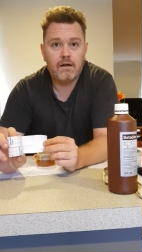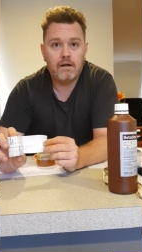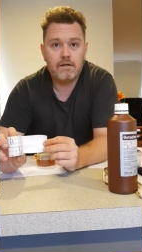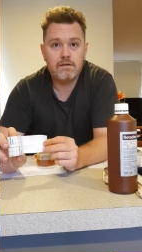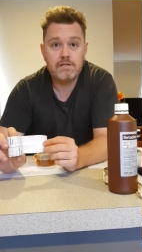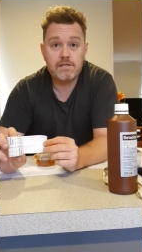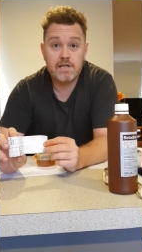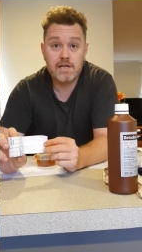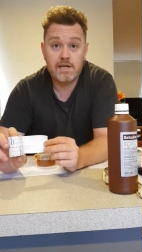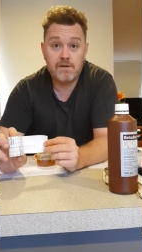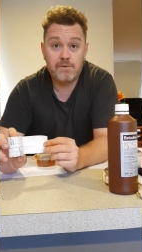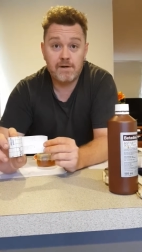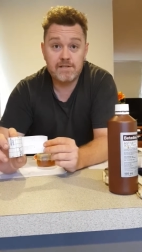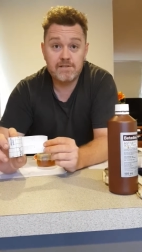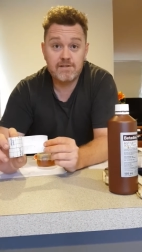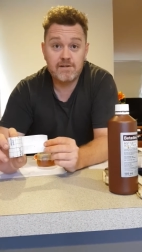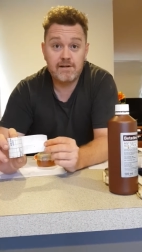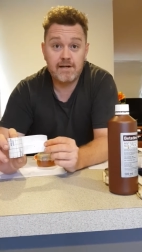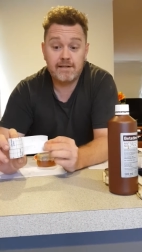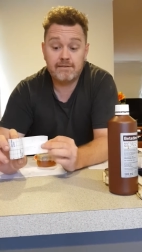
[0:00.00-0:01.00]
sticky one
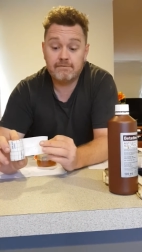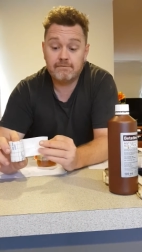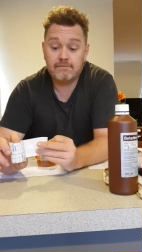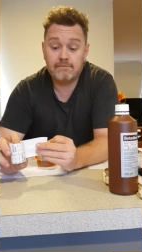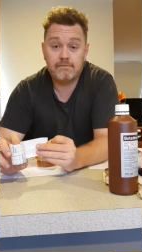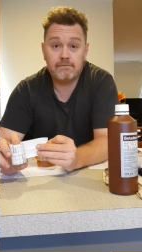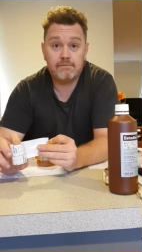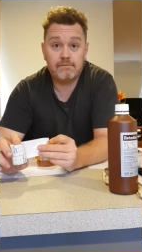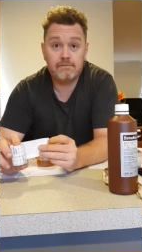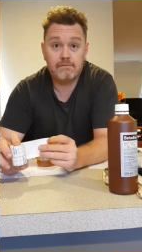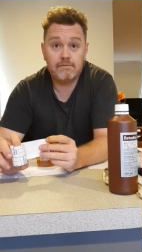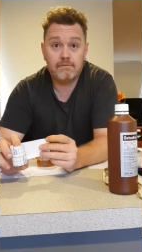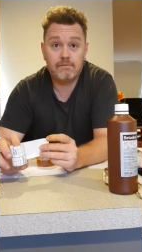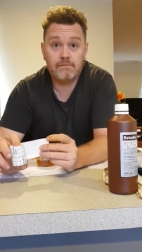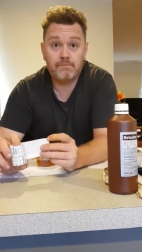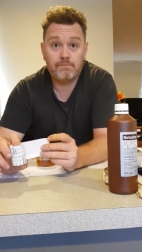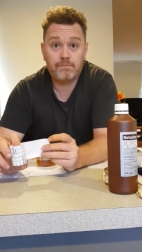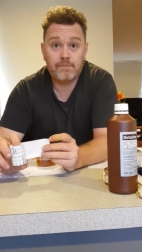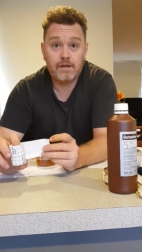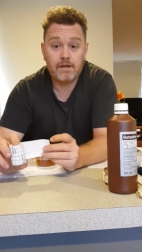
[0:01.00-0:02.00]
side,
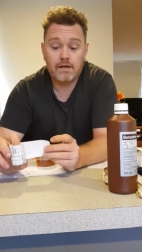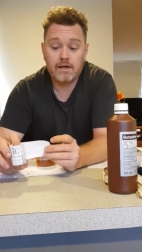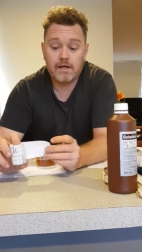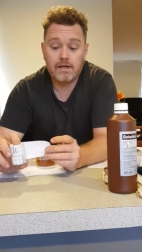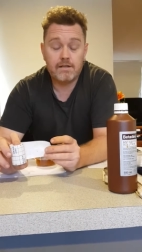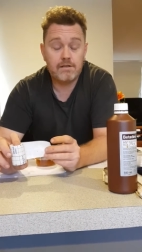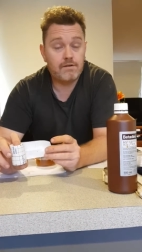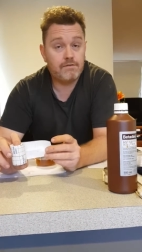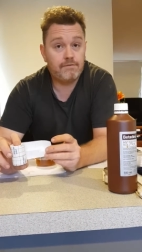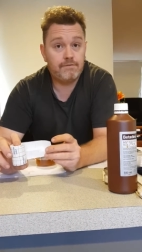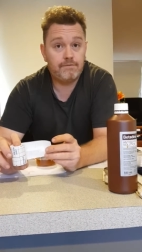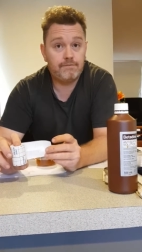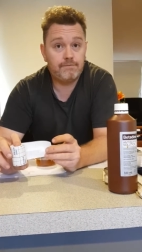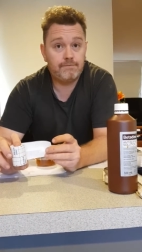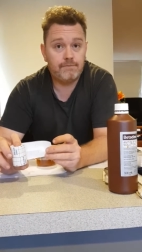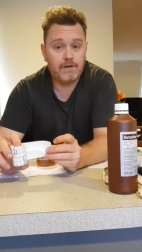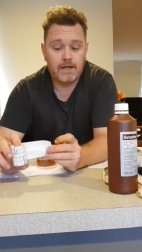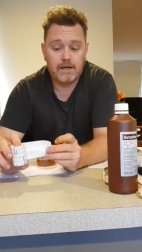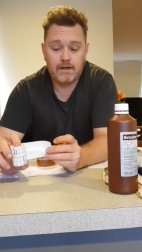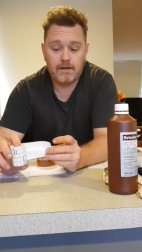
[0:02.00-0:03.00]
it's
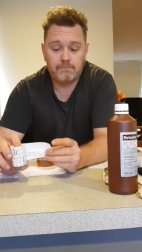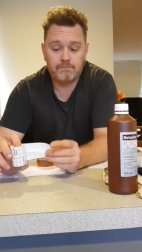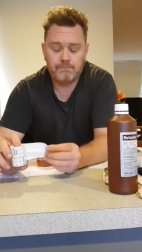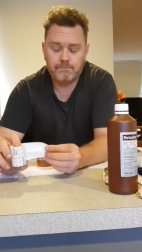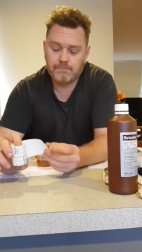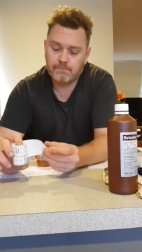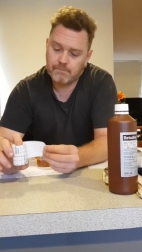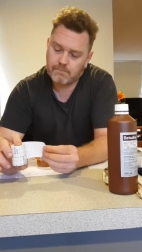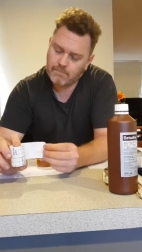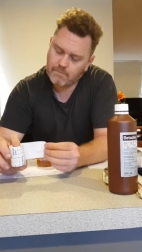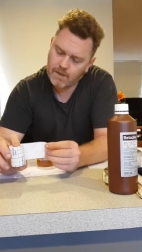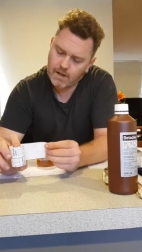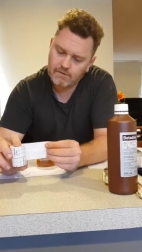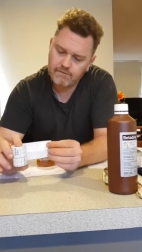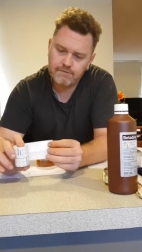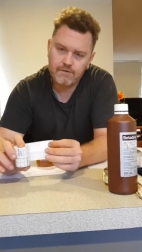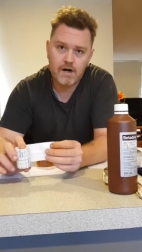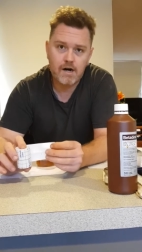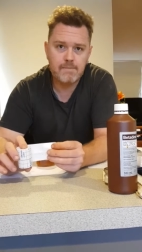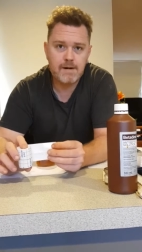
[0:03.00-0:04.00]

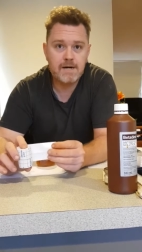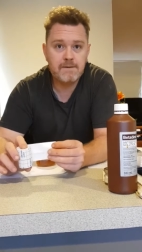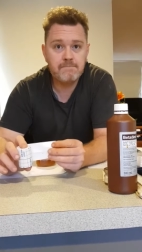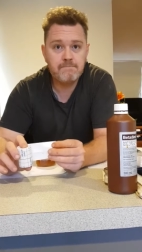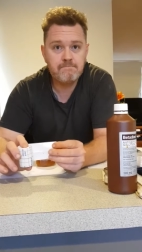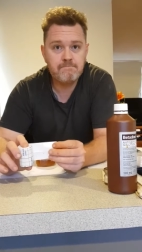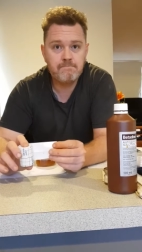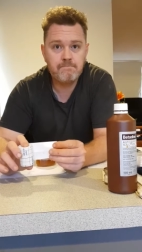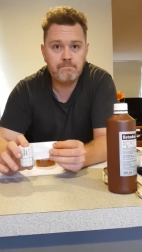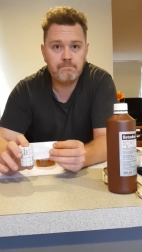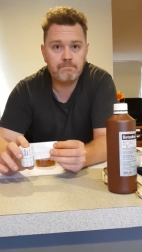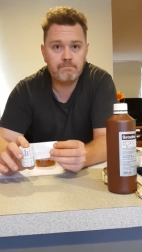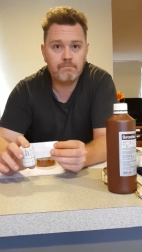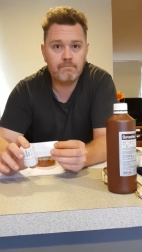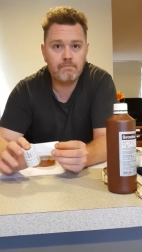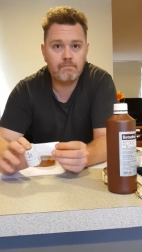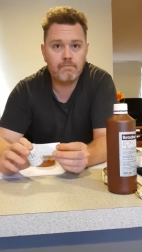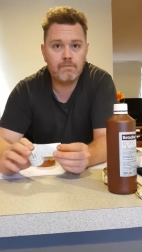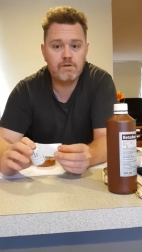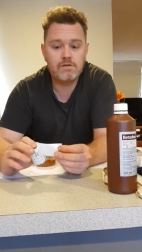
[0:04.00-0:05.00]
fibre,
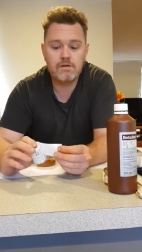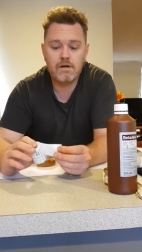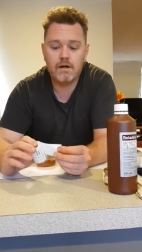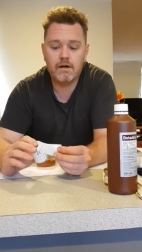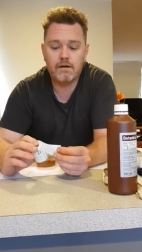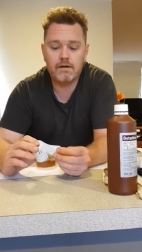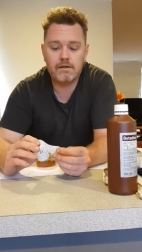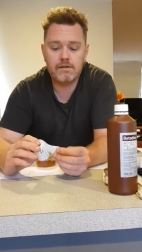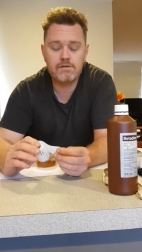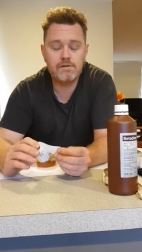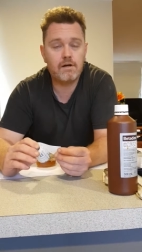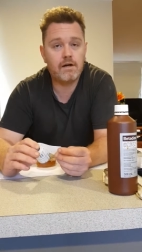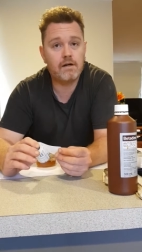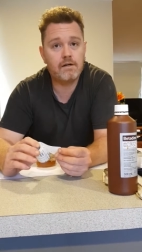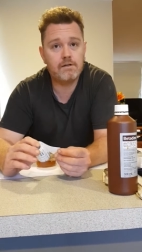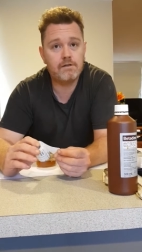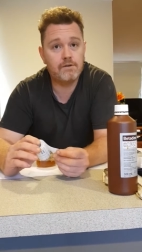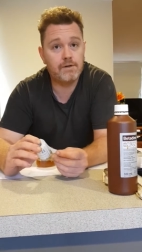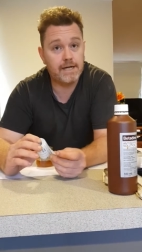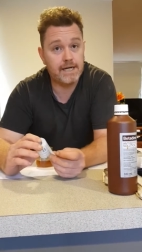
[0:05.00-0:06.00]
and so it's not going
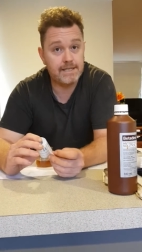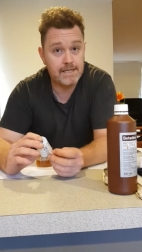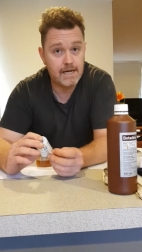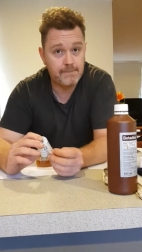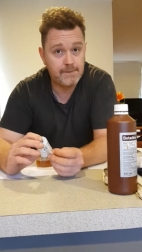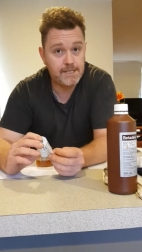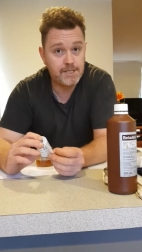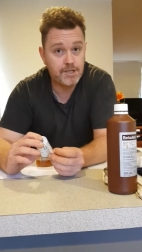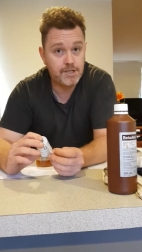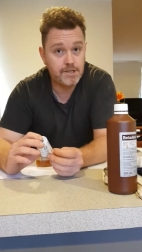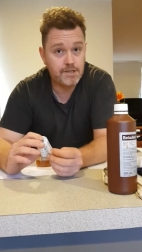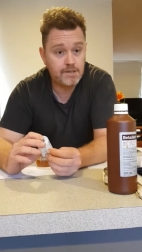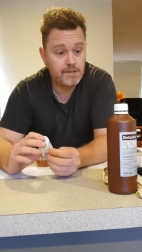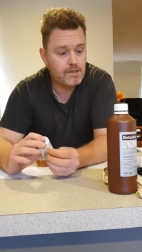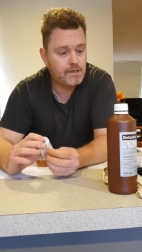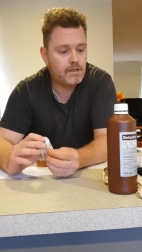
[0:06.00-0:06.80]
to do any damage.